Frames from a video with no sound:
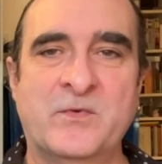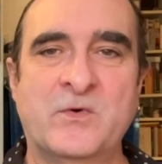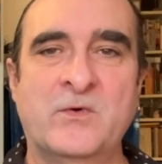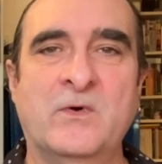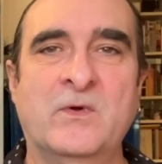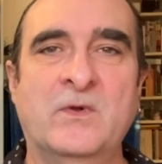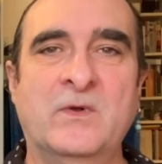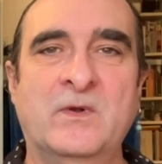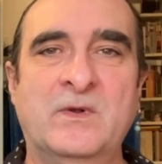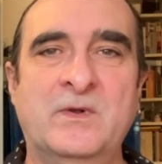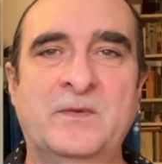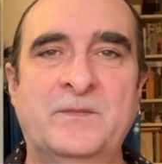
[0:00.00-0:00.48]

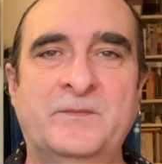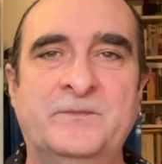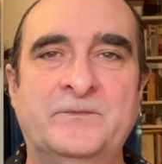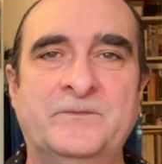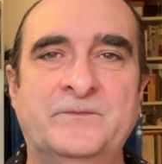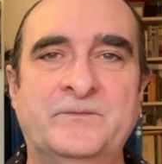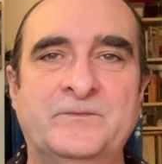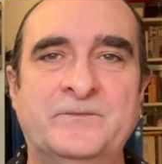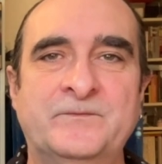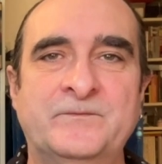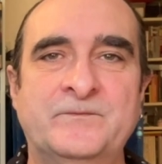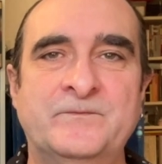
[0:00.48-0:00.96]
ball,
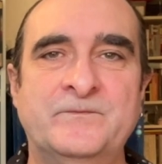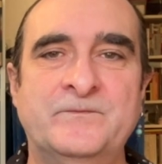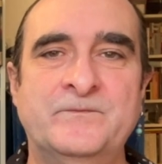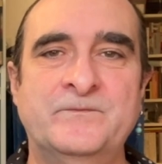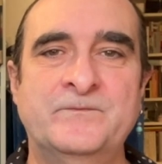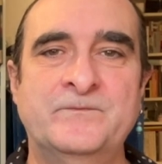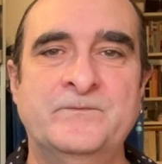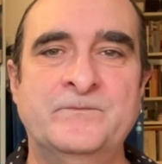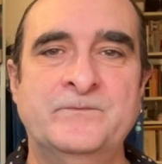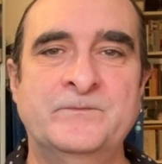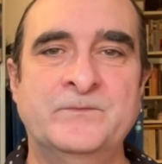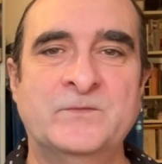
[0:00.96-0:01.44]

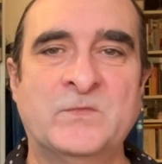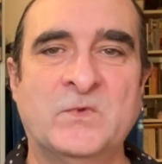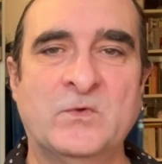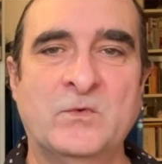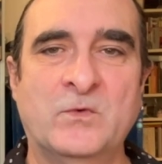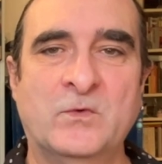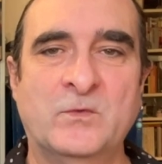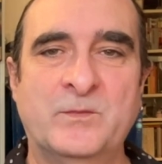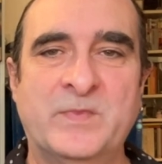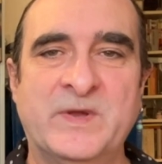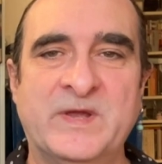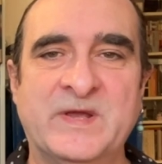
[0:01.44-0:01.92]

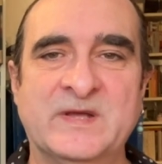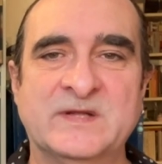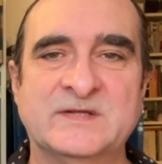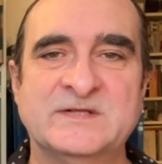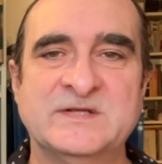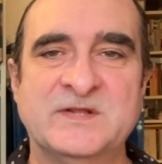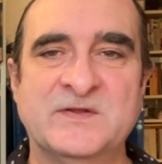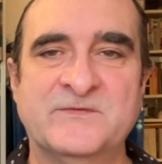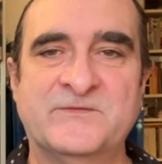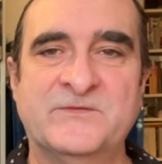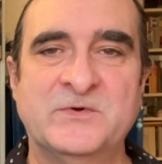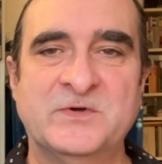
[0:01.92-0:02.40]
albeit
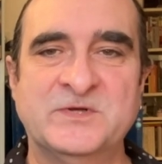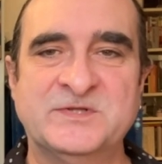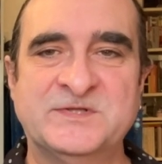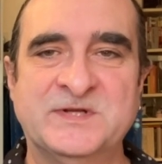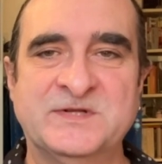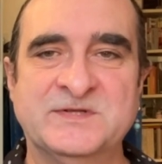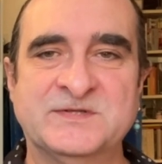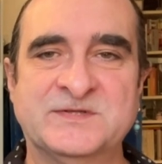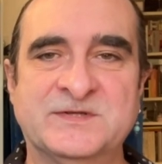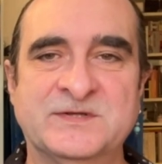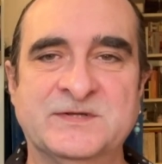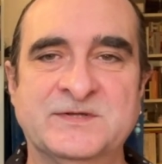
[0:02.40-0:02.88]
in the first
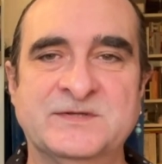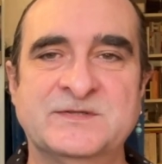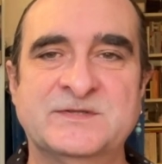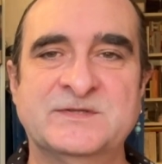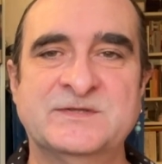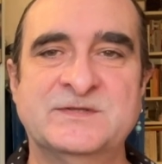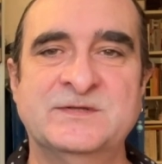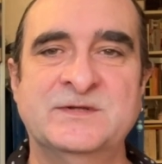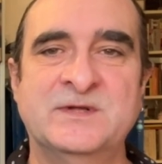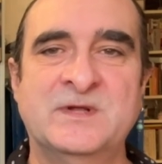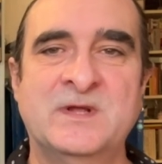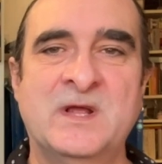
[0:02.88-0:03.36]

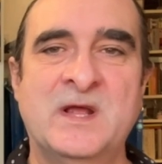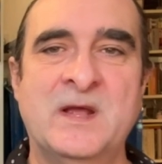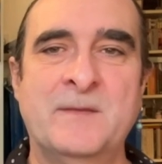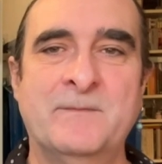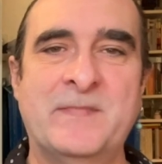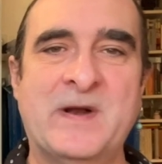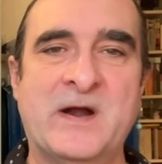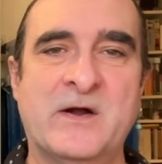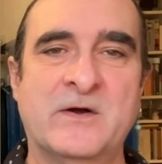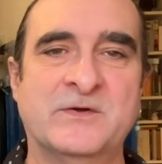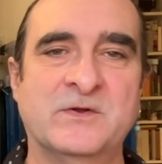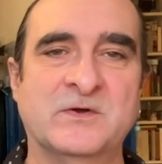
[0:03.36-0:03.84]
instance,
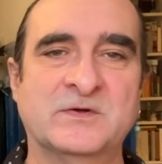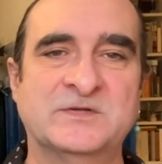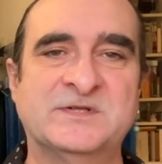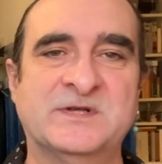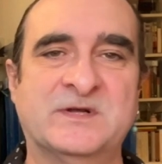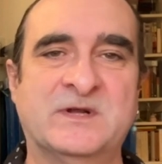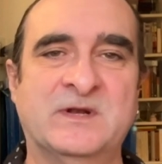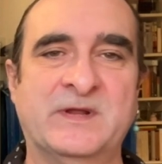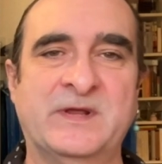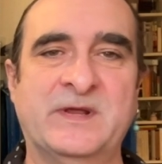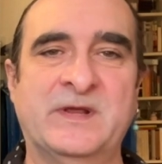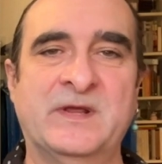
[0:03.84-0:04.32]

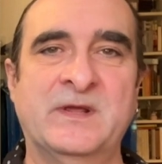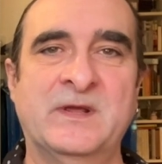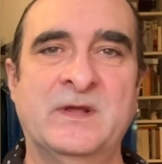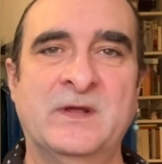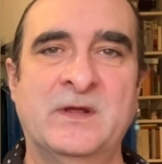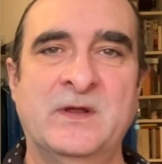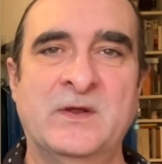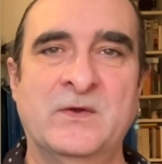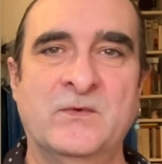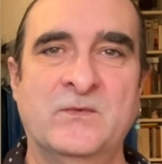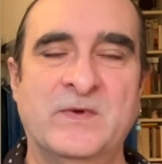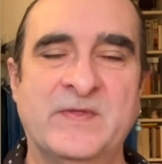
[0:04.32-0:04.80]
paradoxically,
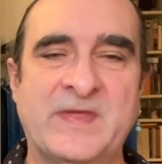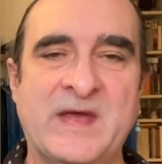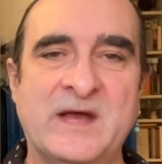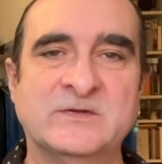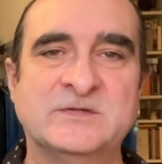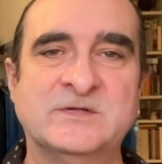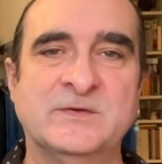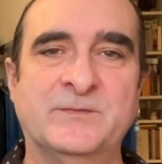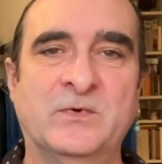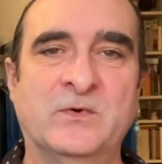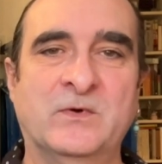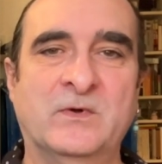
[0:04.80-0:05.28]

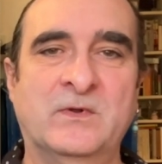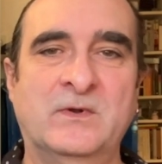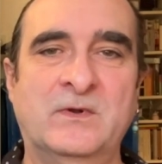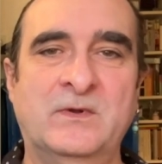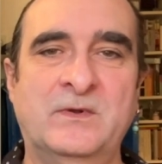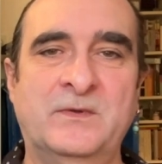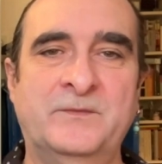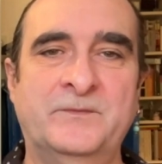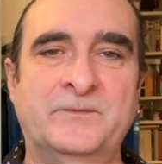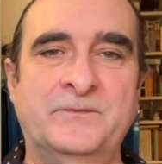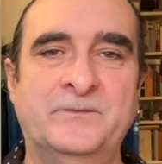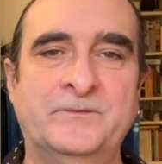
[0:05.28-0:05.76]
without a ball,